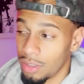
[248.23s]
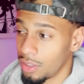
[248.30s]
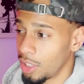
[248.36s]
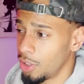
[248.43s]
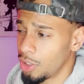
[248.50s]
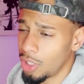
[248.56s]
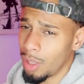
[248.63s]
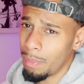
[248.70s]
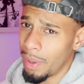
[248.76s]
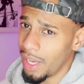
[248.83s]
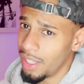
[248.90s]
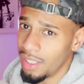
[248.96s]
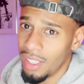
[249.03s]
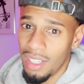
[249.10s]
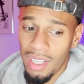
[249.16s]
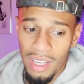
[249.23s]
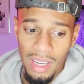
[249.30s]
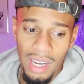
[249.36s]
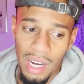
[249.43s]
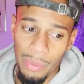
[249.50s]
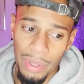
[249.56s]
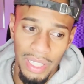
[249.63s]
So I usually get to bed
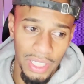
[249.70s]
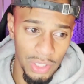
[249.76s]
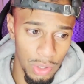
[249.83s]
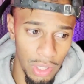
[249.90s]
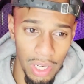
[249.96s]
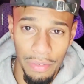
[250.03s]
around like